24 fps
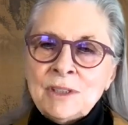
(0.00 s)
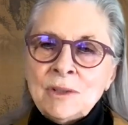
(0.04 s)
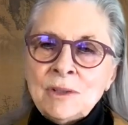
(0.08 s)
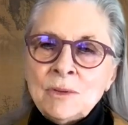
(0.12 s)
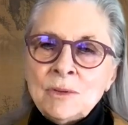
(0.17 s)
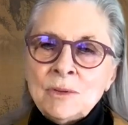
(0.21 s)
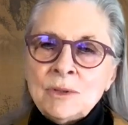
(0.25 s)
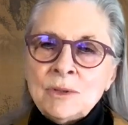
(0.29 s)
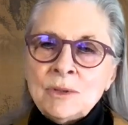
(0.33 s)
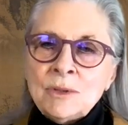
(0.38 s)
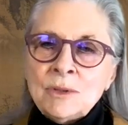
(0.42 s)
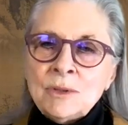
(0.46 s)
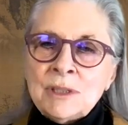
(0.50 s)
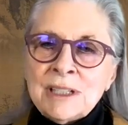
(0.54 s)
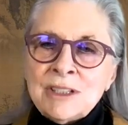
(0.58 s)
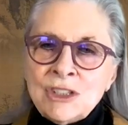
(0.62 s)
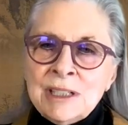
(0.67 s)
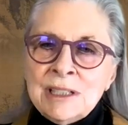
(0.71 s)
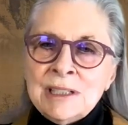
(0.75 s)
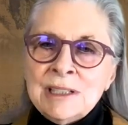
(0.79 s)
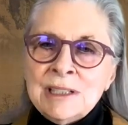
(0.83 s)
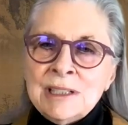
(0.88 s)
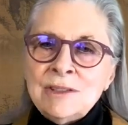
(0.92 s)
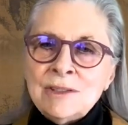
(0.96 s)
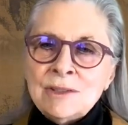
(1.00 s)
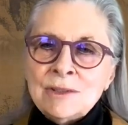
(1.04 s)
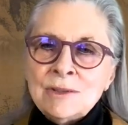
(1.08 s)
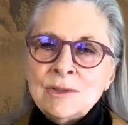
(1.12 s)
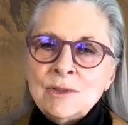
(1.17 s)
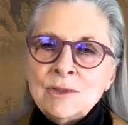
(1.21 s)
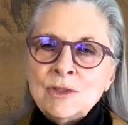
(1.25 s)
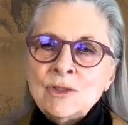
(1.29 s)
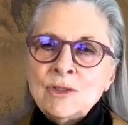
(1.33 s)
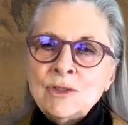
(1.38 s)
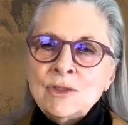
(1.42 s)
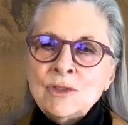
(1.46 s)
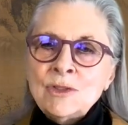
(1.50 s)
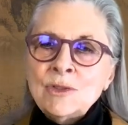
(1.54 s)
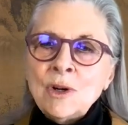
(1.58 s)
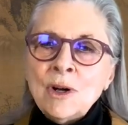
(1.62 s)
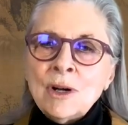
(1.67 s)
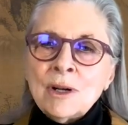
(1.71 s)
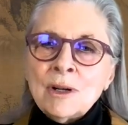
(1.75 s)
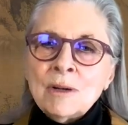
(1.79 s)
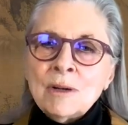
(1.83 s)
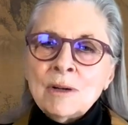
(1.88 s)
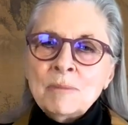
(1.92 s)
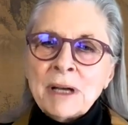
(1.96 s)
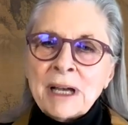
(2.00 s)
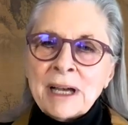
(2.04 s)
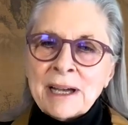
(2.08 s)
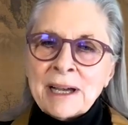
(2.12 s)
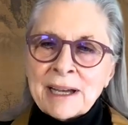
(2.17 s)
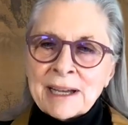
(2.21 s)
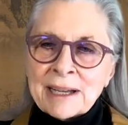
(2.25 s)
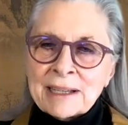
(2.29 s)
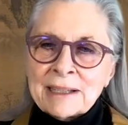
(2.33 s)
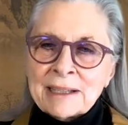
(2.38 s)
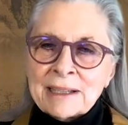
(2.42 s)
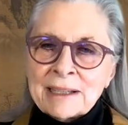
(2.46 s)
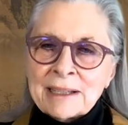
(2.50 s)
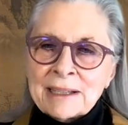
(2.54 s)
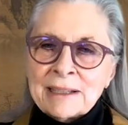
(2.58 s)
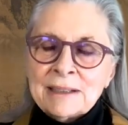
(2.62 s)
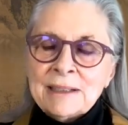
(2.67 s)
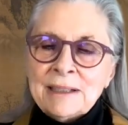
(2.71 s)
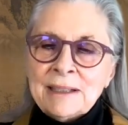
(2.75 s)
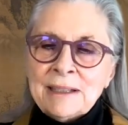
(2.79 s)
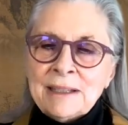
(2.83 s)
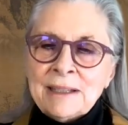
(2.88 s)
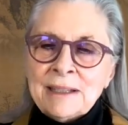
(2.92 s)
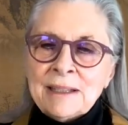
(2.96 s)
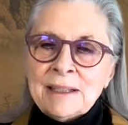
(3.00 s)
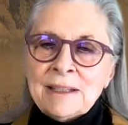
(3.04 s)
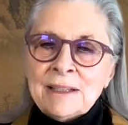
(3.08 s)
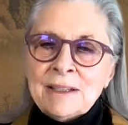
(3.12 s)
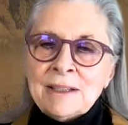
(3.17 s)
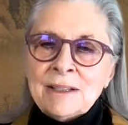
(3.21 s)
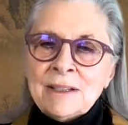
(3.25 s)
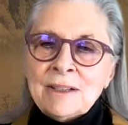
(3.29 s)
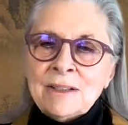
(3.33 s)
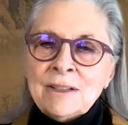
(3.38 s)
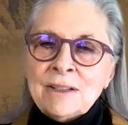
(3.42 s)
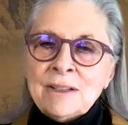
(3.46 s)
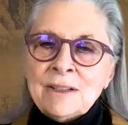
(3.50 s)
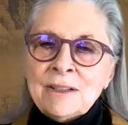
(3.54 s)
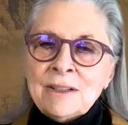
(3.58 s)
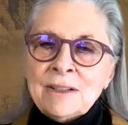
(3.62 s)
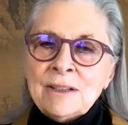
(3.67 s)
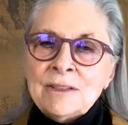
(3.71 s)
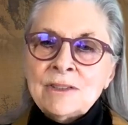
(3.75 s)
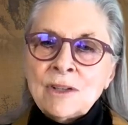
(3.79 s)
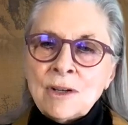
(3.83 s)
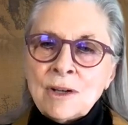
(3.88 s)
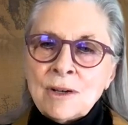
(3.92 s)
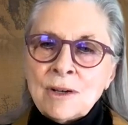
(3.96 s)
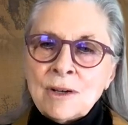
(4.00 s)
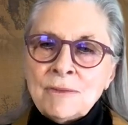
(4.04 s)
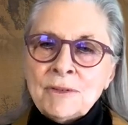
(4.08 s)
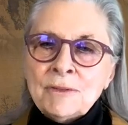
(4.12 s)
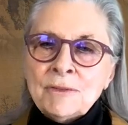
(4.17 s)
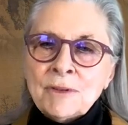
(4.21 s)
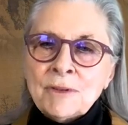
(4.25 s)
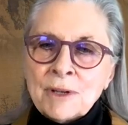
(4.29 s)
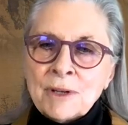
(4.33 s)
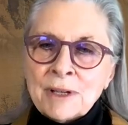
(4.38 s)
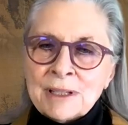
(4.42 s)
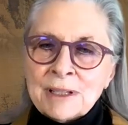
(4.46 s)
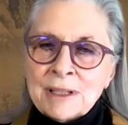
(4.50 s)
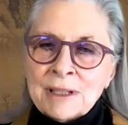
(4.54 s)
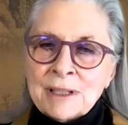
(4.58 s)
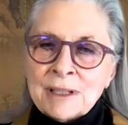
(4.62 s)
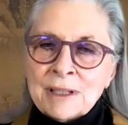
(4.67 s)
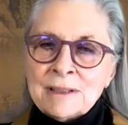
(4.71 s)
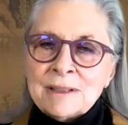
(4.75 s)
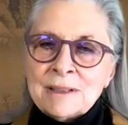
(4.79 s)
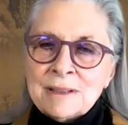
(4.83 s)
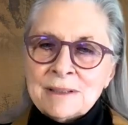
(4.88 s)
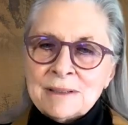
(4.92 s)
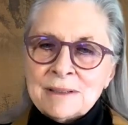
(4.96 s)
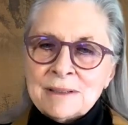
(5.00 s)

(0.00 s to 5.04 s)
So touch into strong back, soft front.